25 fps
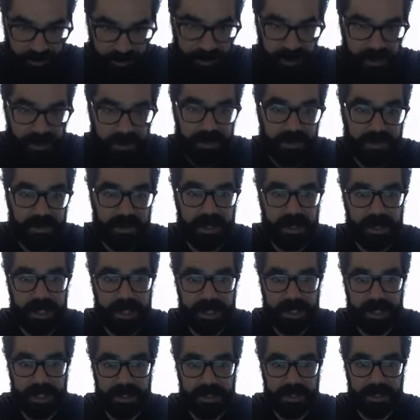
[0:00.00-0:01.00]
birth certificate, I
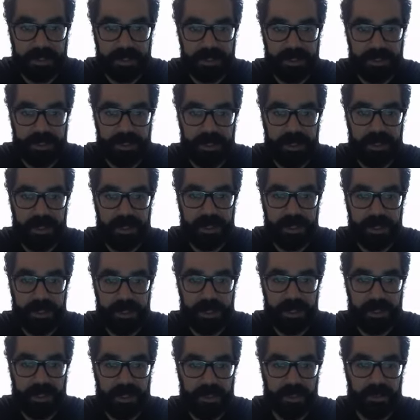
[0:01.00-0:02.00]
guess, is
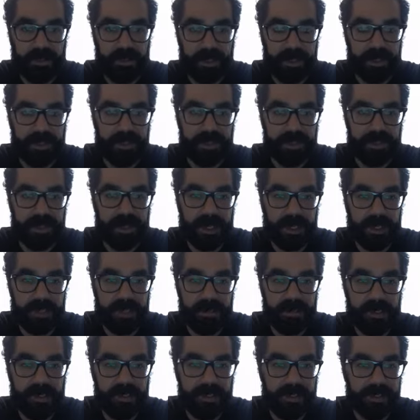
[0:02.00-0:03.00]
another one of those
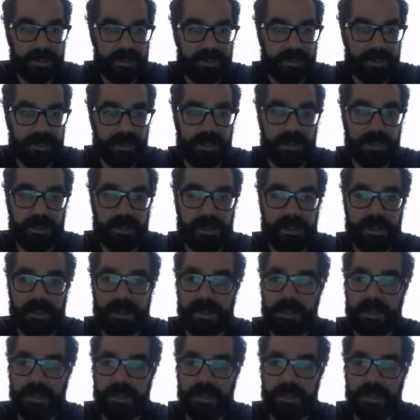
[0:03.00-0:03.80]
documents. It's pretty cool.